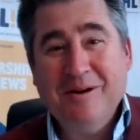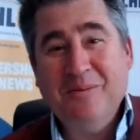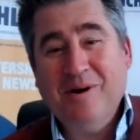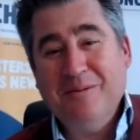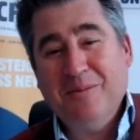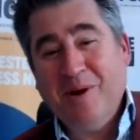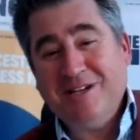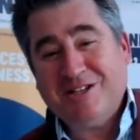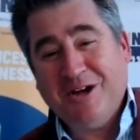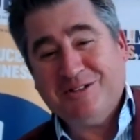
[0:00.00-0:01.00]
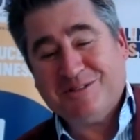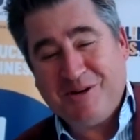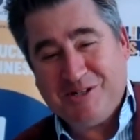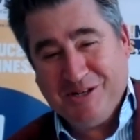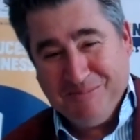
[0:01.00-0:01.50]
I'm wearing a waistcoat,
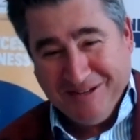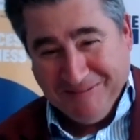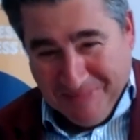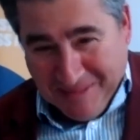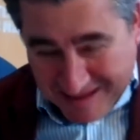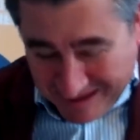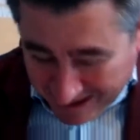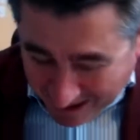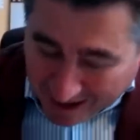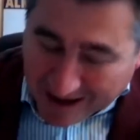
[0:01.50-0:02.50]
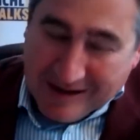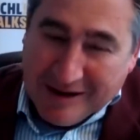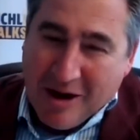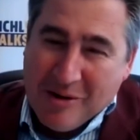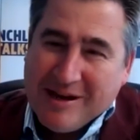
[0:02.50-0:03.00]
especially, mate.
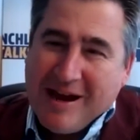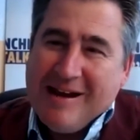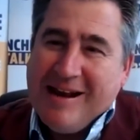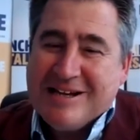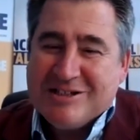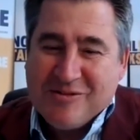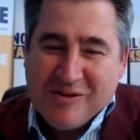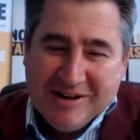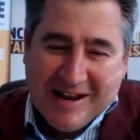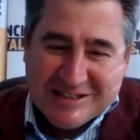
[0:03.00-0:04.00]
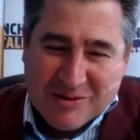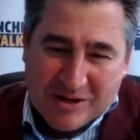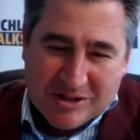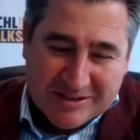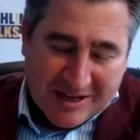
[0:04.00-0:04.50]
Okay, last
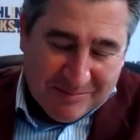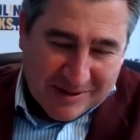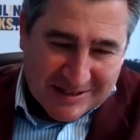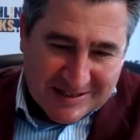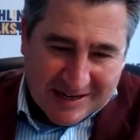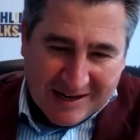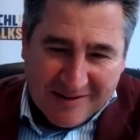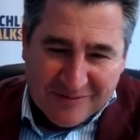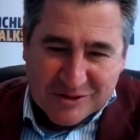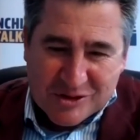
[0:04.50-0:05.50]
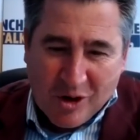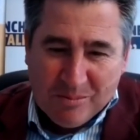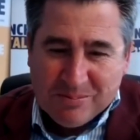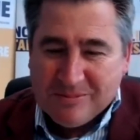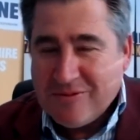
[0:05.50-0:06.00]
questions then, please. Can I have your
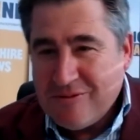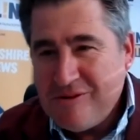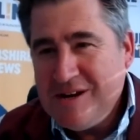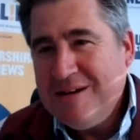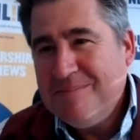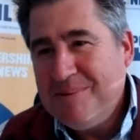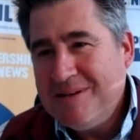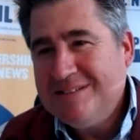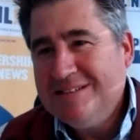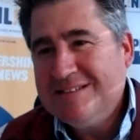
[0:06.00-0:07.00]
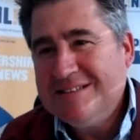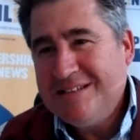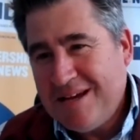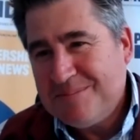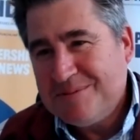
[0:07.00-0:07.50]
top 3 business
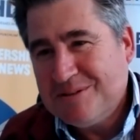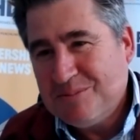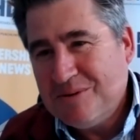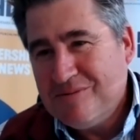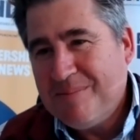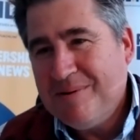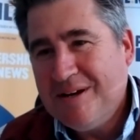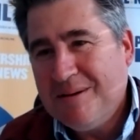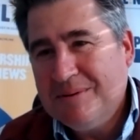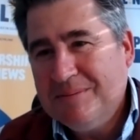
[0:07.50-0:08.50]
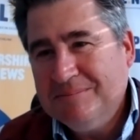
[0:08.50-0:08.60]
tips as we're wrapping up?